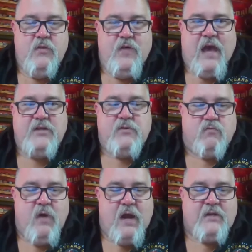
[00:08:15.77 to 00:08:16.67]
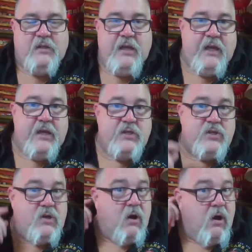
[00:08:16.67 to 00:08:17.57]
that direct
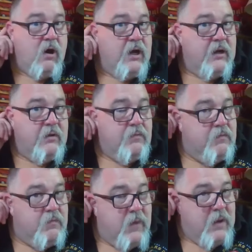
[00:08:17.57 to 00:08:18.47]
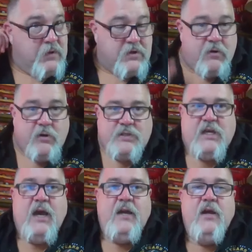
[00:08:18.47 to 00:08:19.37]
lineage on my paternal
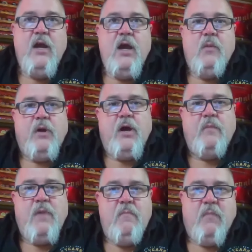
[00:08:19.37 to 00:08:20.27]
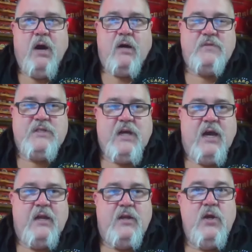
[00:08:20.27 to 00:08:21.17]
side, but on my mom's
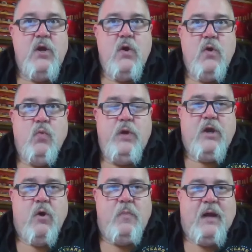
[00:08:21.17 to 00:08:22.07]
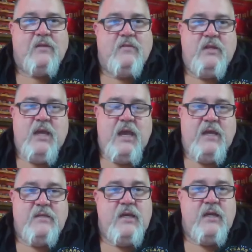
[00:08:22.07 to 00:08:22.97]
side, we go back to the
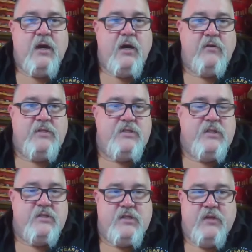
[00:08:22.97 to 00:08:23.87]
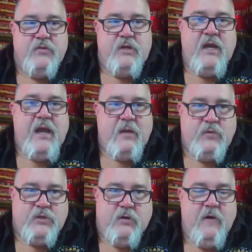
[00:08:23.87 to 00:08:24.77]
1800s in southern New
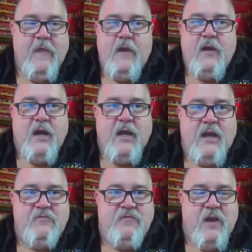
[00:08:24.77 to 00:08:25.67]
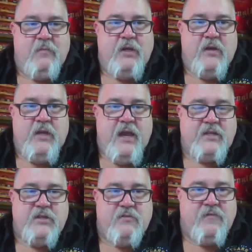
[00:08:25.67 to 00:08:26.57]
Hampshire. I had family on the
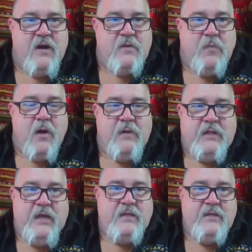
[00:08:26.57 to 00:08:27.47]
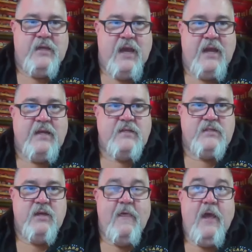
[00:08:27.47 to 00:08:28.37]
Exeter Fire Department in the
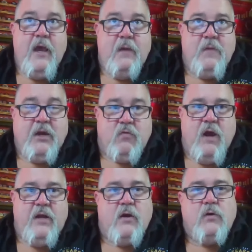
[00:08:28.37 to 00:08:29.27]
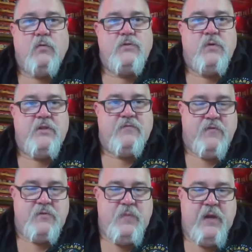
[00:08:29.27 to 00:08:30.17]
1880s, and my great uncle was one of the
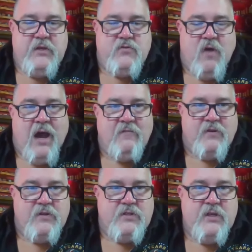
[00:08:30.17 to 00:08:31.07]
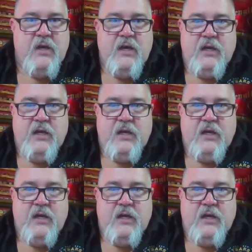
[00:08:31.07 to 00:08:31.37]
first paid drivers